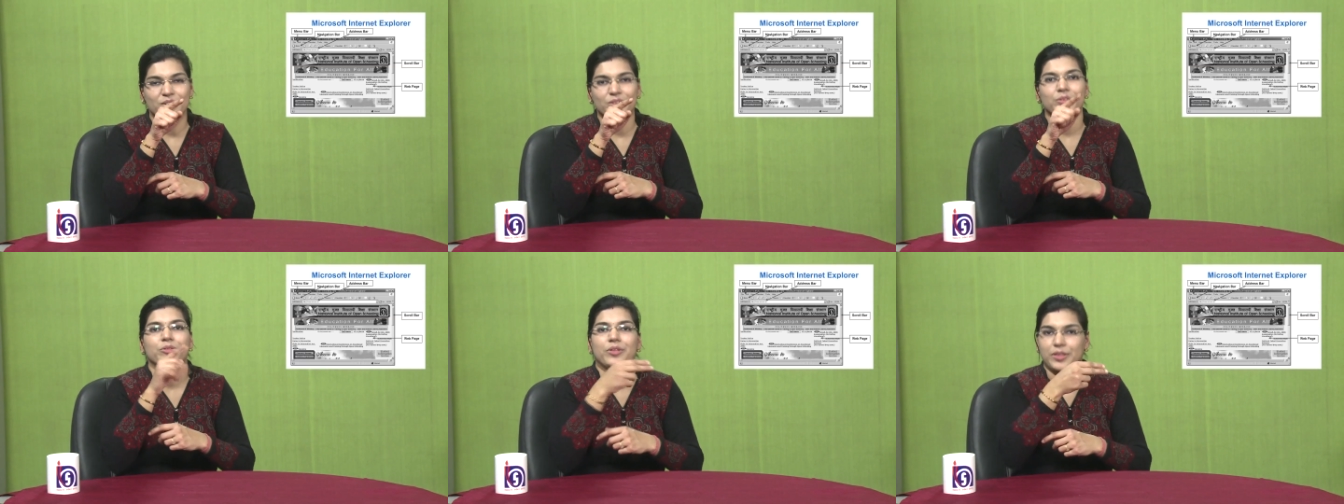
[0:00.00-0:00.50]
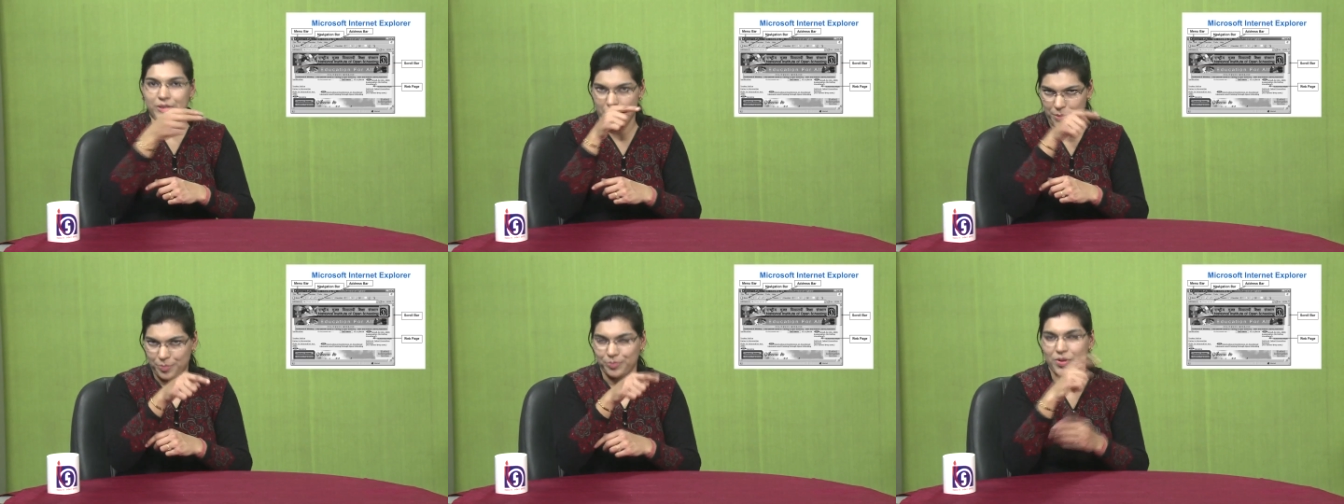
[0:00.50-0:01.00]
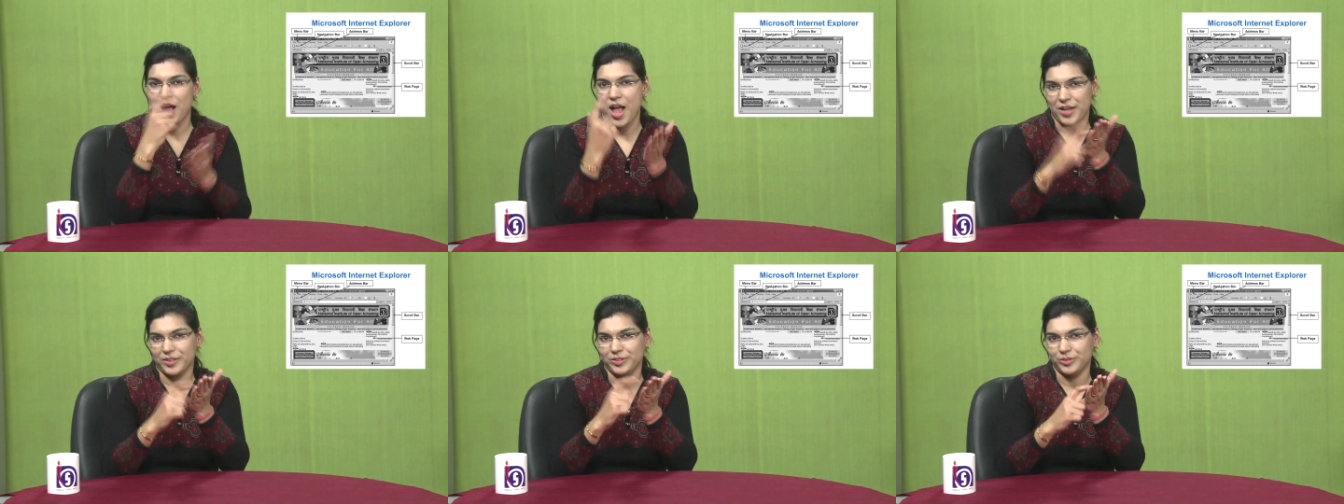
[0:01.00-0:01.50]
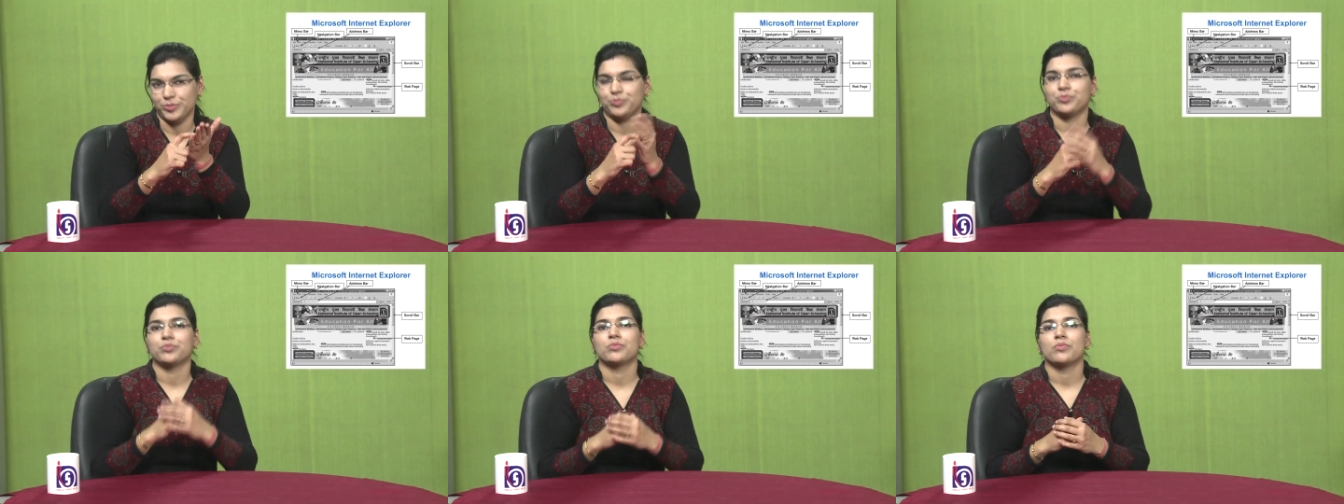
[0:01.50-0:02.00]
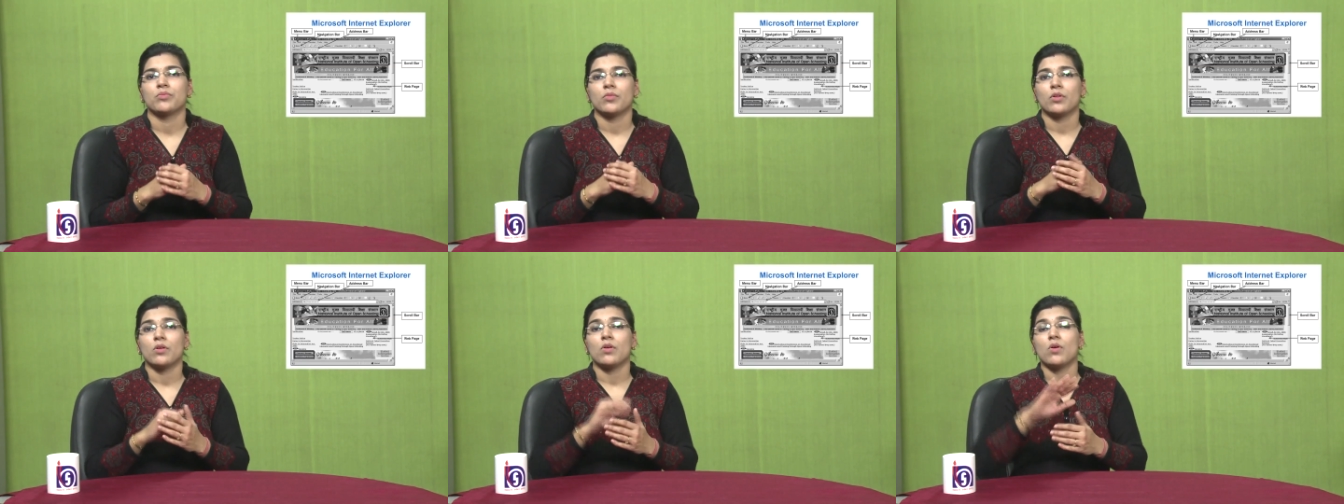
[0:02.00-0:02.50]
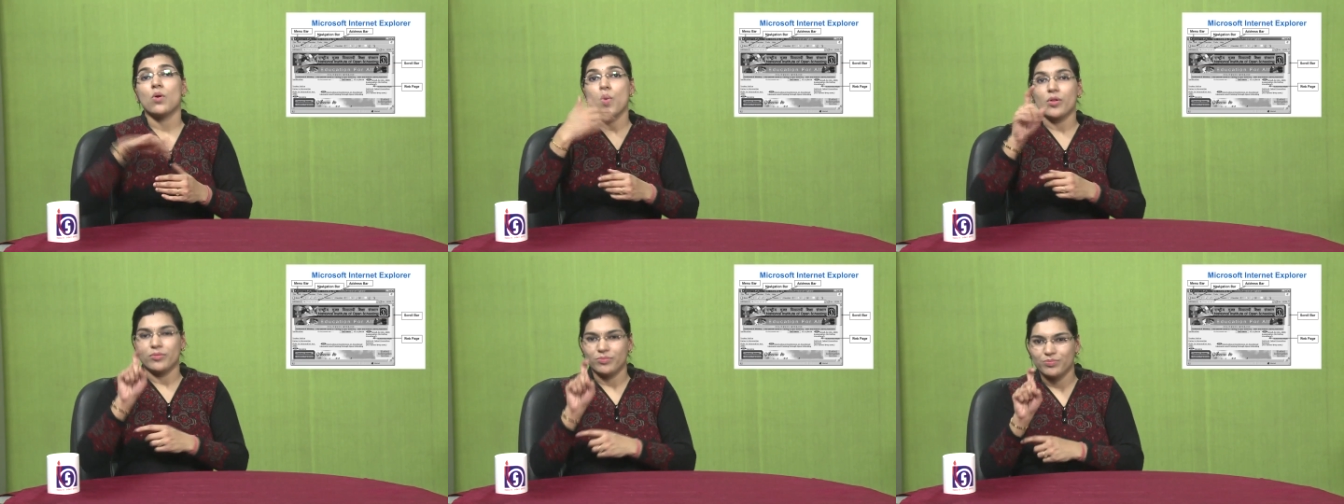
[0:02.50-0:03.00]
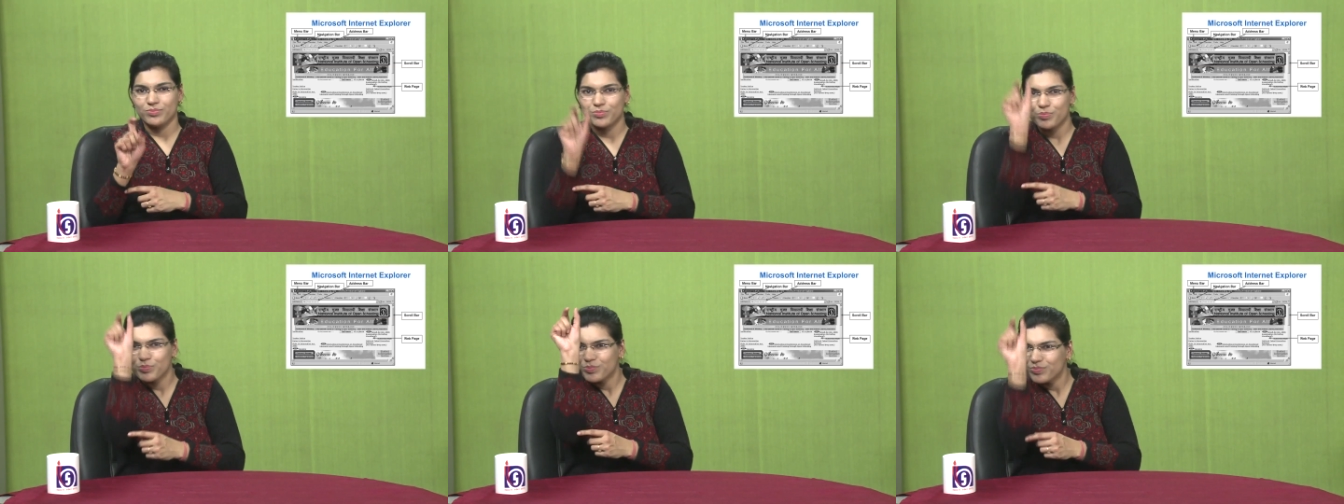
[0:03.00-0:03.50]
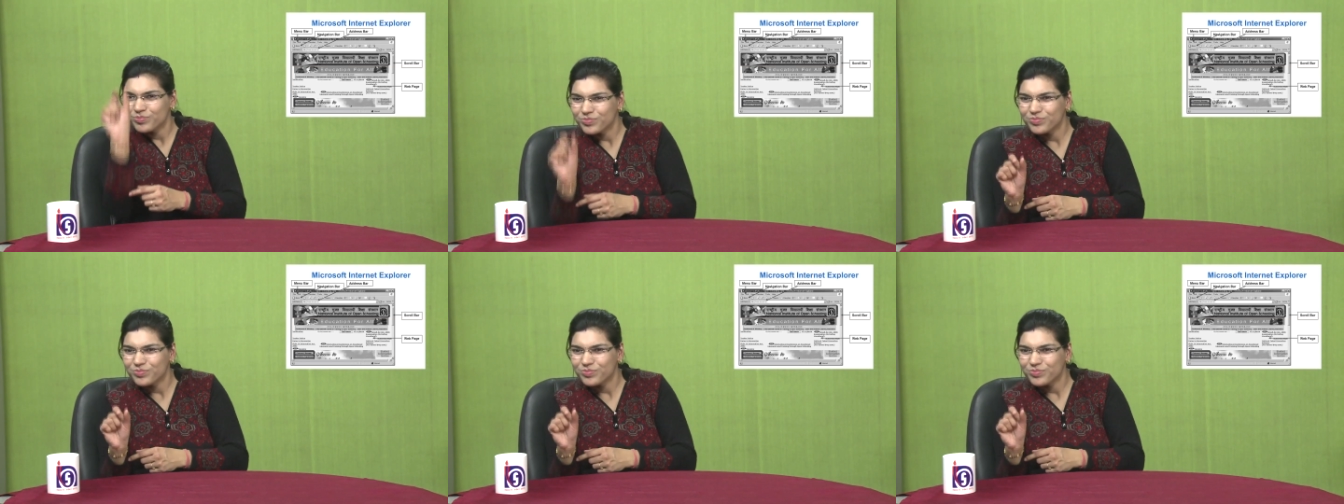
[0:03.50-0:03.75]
Then is the scroll bar where you can scroll through the whole